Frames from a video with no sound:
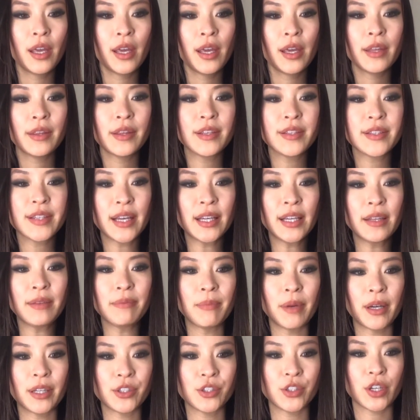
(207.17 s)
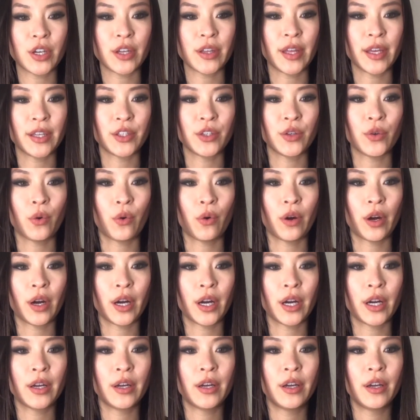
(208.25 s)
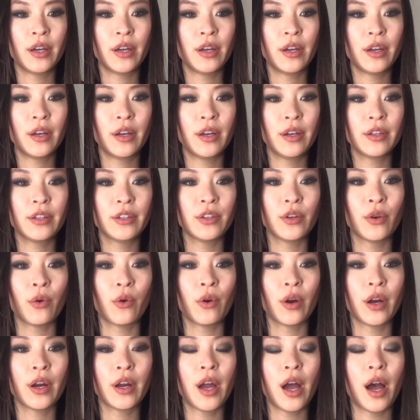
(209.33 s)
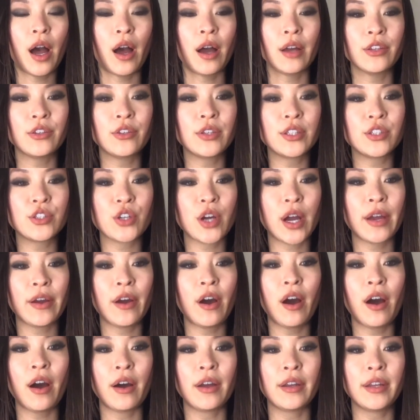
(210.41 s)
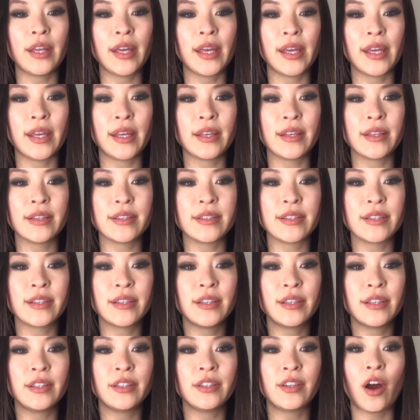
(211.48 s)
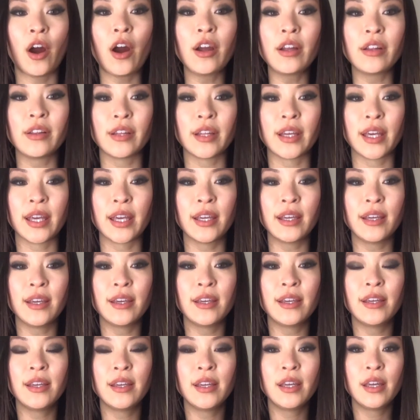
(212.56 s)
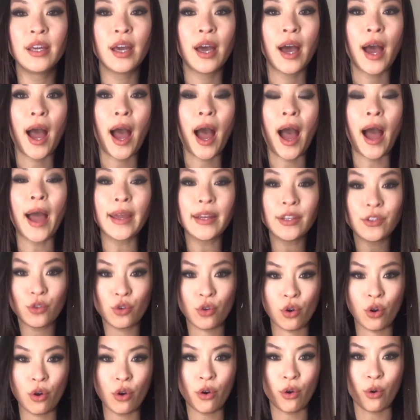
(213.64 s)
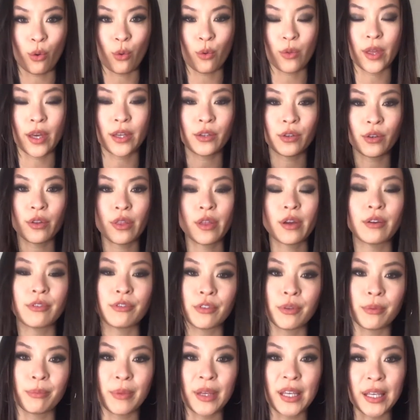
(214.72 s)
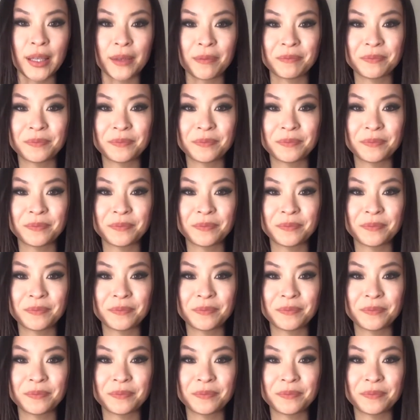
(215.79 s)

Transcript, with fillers: The second mantra that you're, you're, uh, you can try on is Darling, I know that you're there for me.